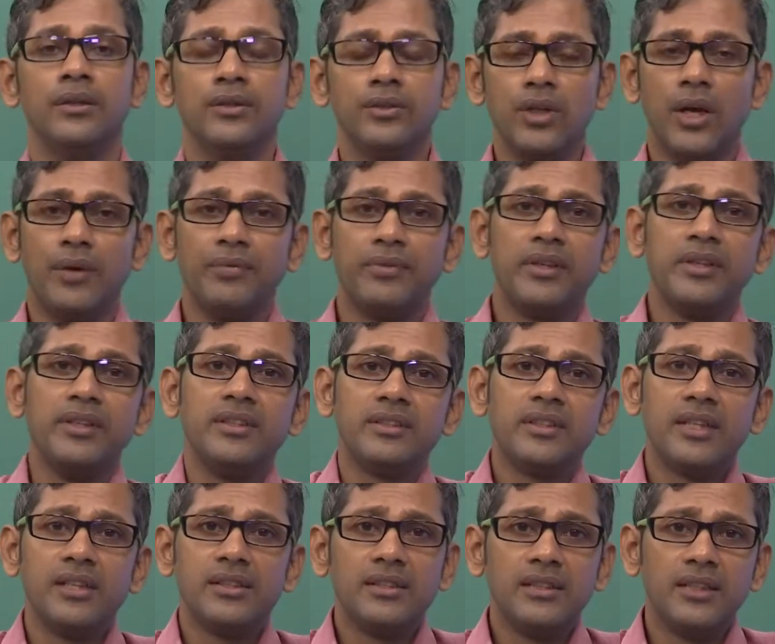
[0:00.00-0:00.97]
after
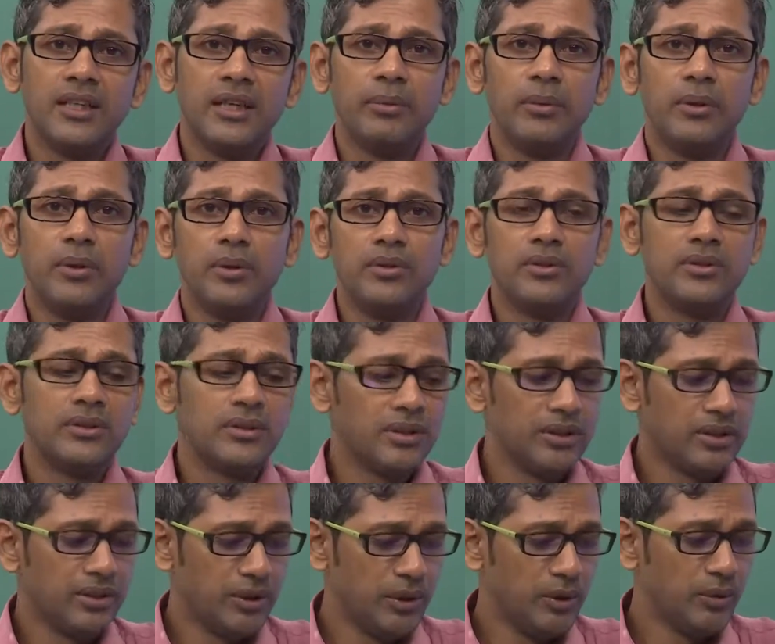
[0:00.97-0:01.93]
discussing about
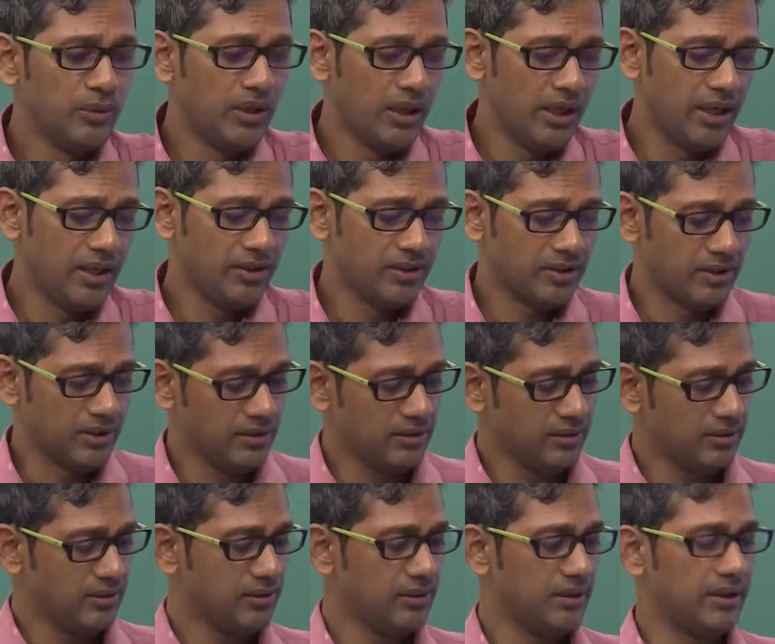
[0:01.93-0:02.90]

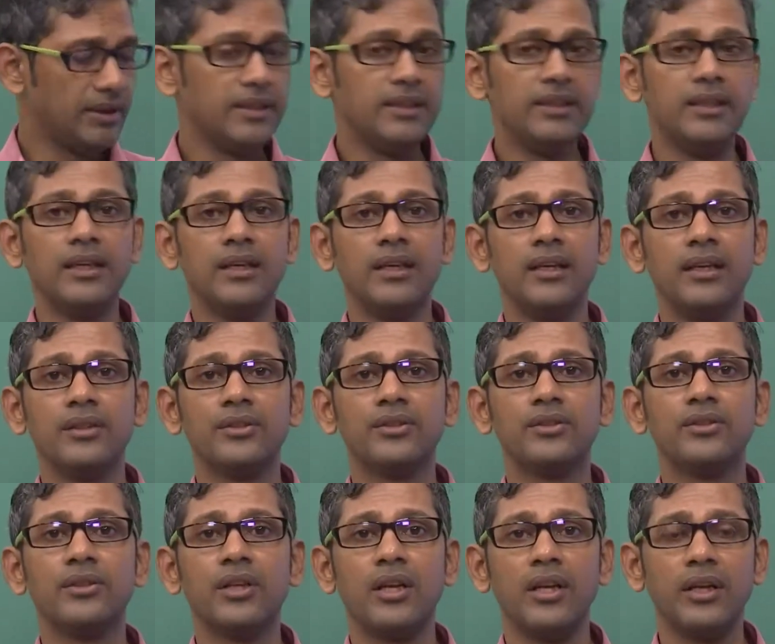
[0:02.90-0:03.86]
nucleation in the
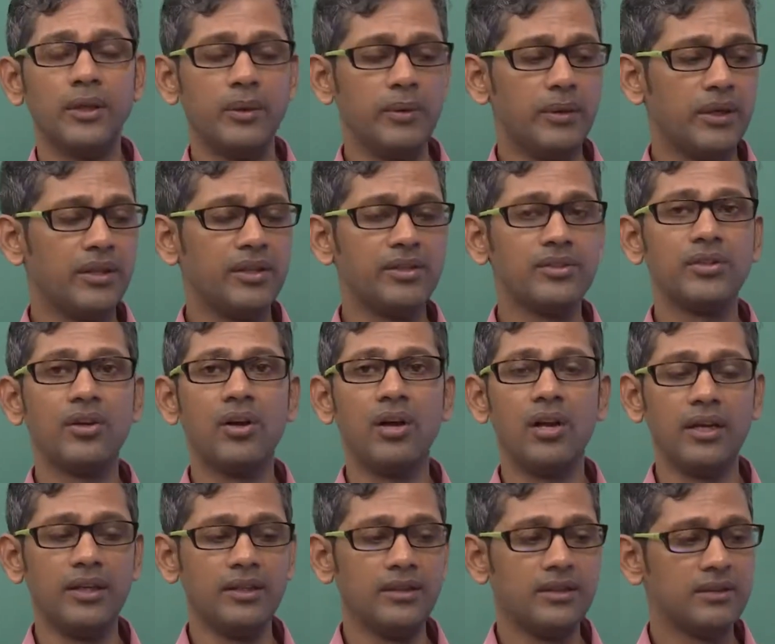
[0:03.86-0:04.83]
liquid and the
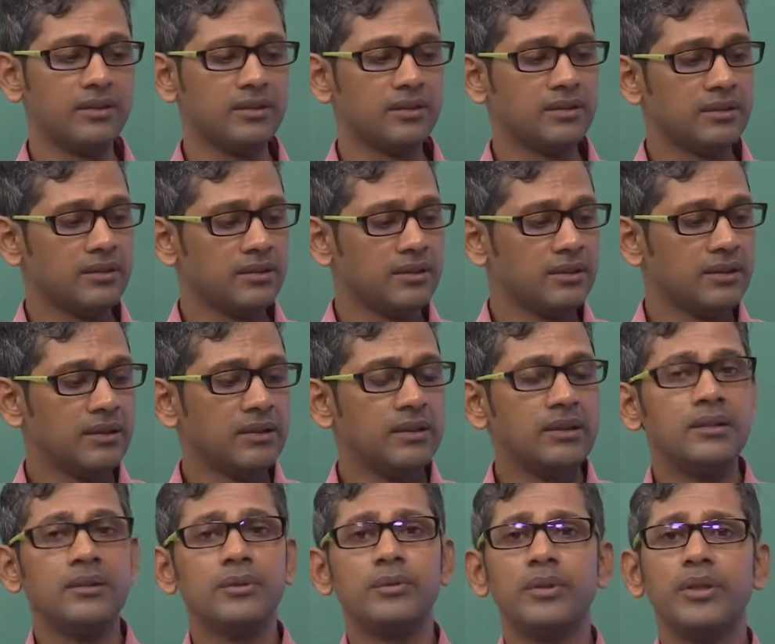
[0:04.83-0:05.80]
solid,
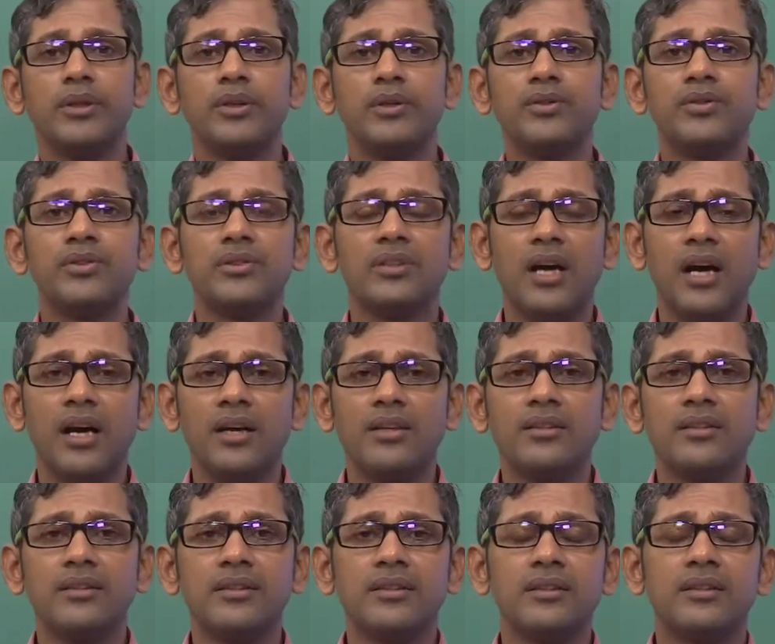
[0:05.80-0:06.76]
we are going to
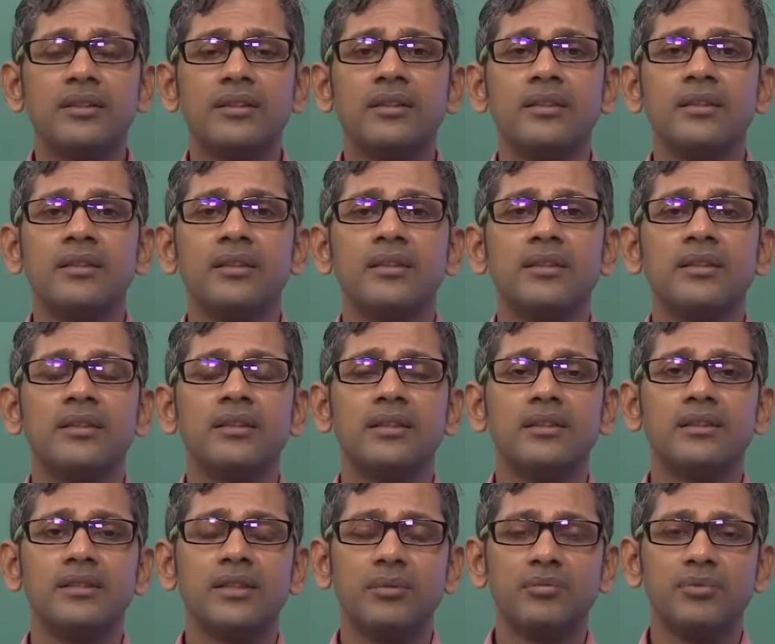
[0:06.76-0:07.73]
start the
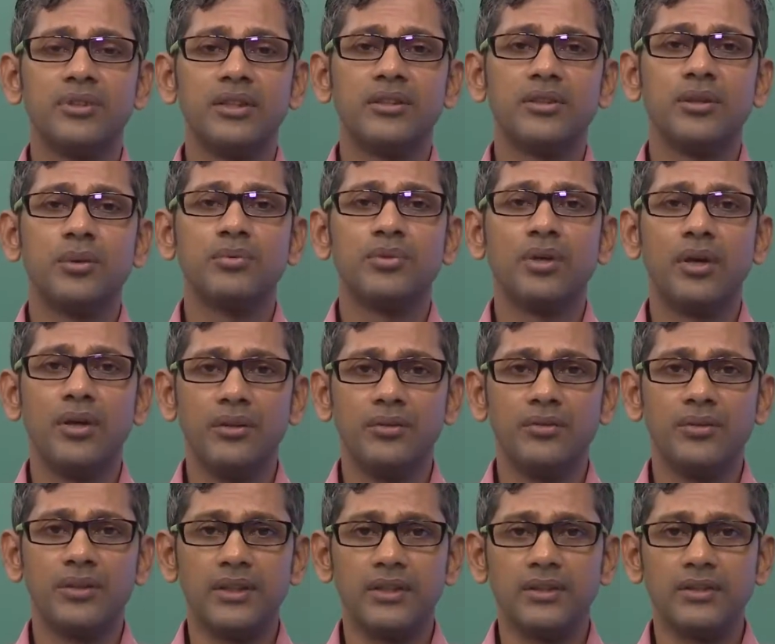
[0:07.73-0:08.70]
subject of
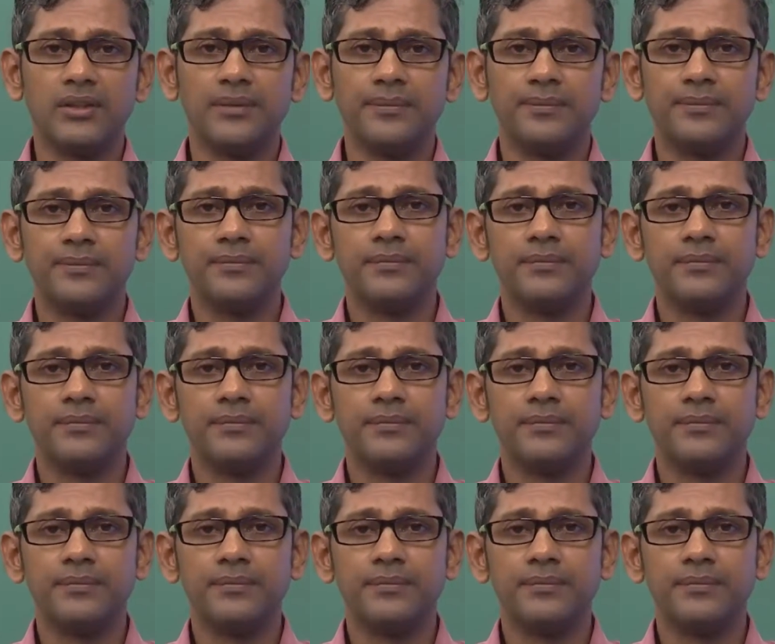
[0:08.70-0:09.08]
solidification.